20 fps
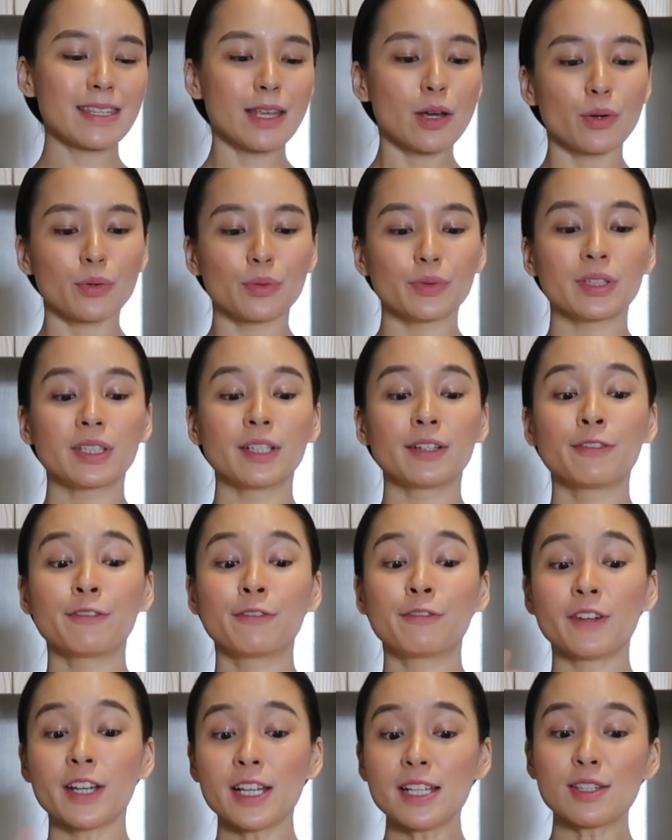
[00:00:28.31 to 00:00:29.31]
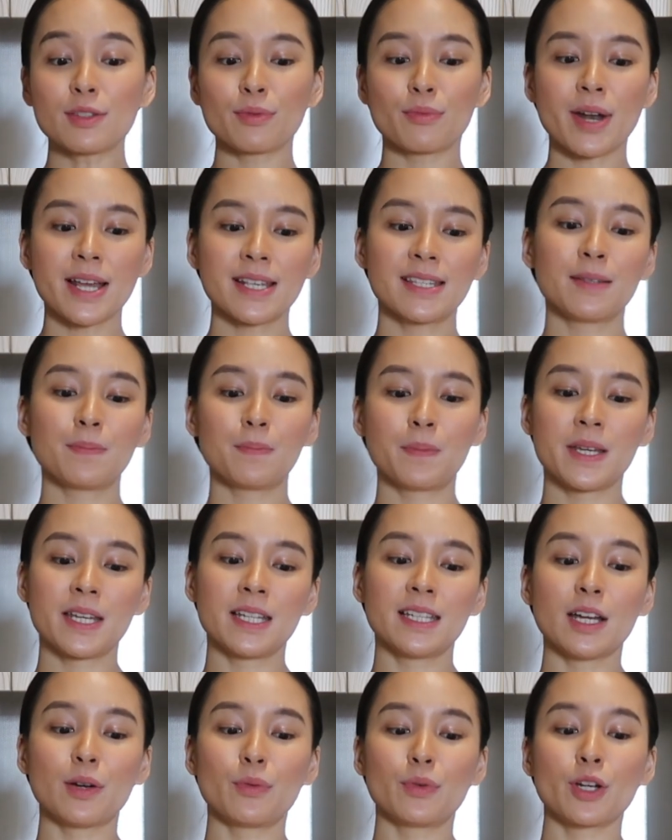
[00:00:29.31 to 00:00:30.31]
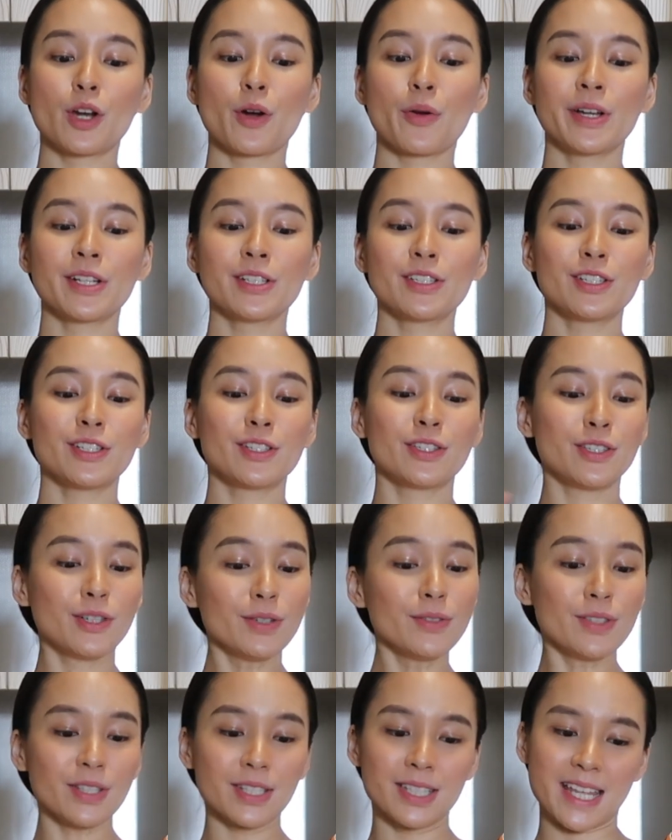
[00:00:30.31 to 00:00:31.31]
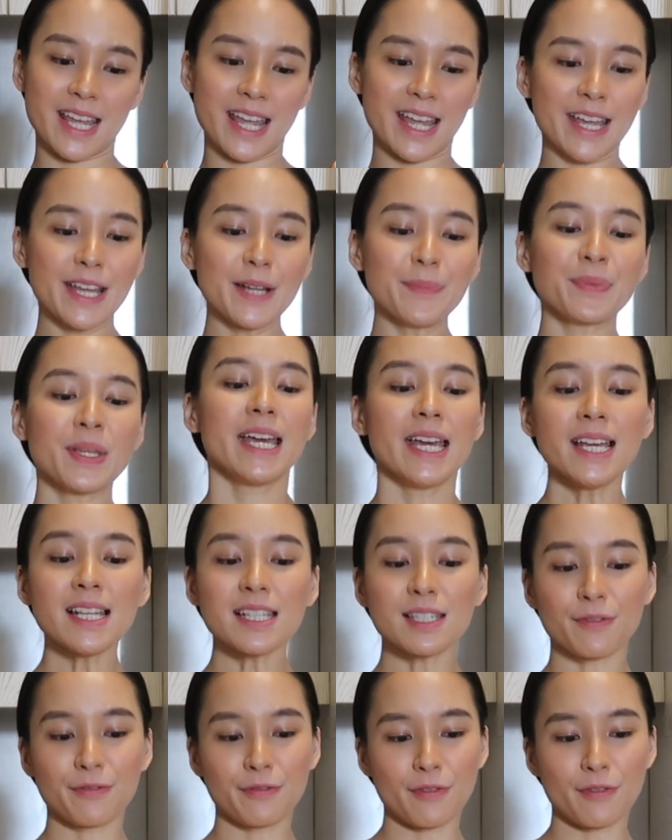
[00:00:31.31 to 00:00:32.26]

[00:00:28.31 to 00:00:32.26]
So the first recipe that we're going to do today is